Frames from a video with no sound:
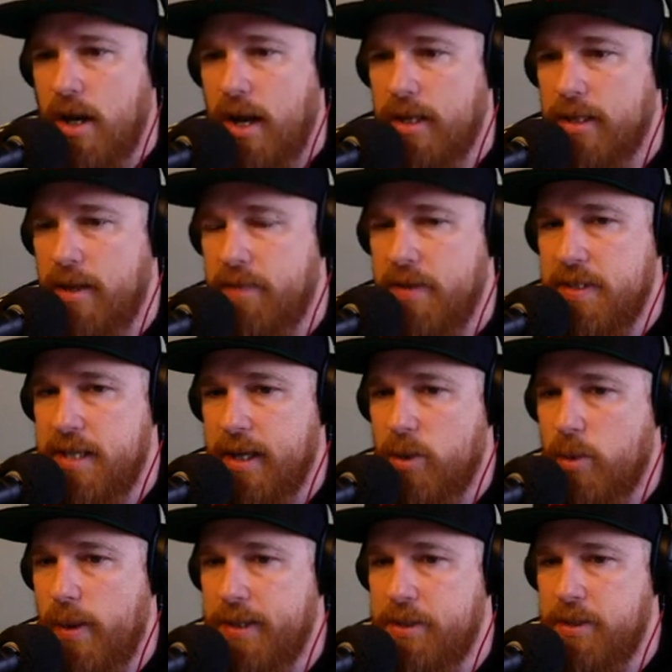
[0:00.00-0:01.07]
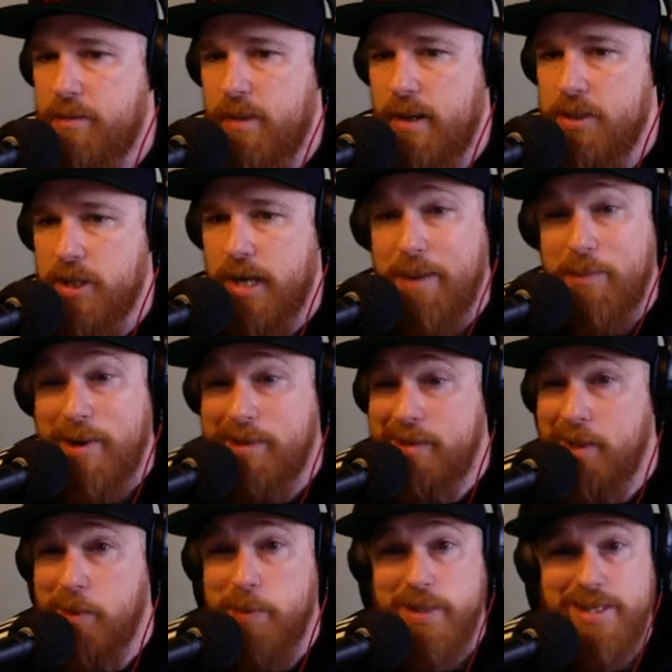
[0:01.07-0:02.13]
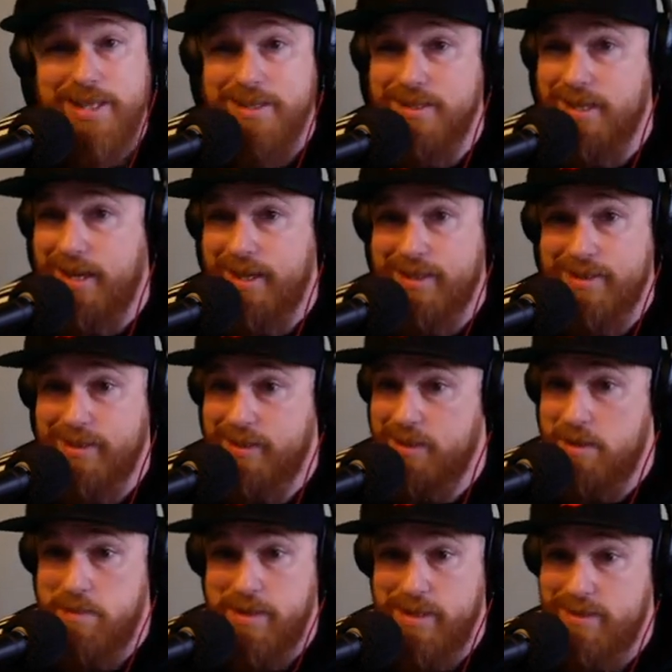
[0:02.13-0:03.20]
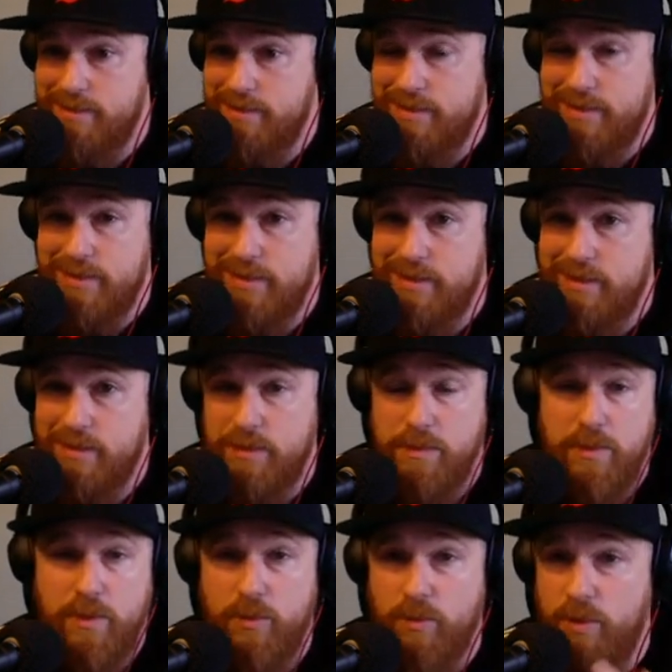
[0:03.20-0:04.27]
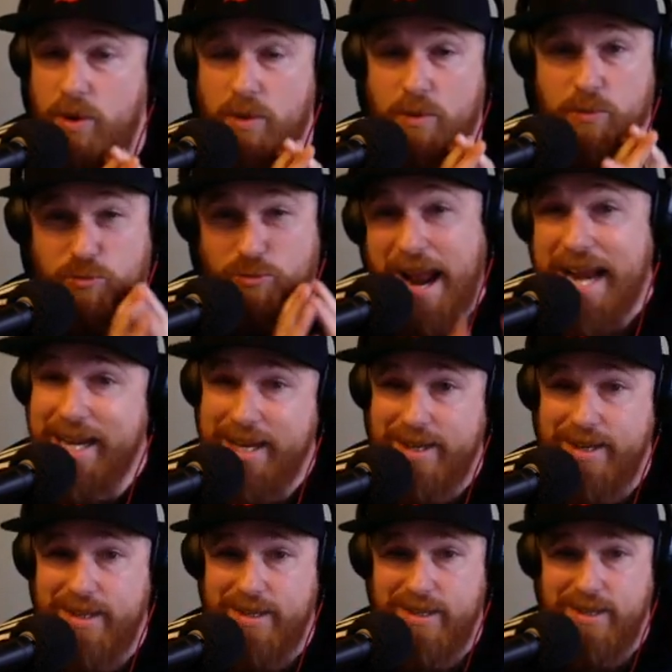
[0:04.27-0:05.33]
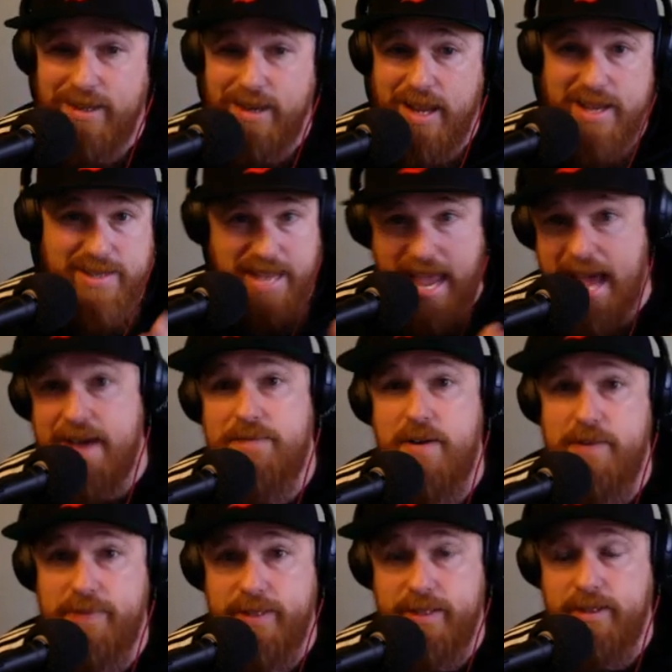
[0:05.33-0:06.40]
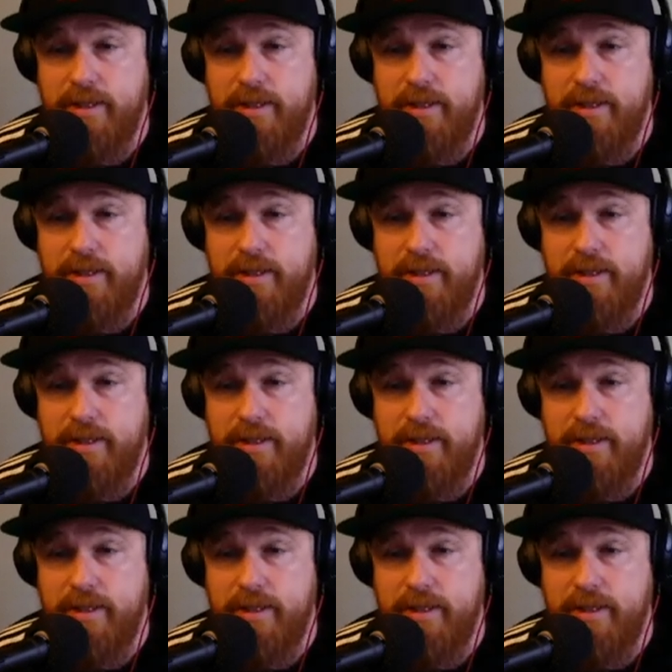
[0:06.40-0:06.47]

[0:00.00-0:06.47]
I love the tech way too much. I'm right there with you, Scott. I mean, writing it is half of it.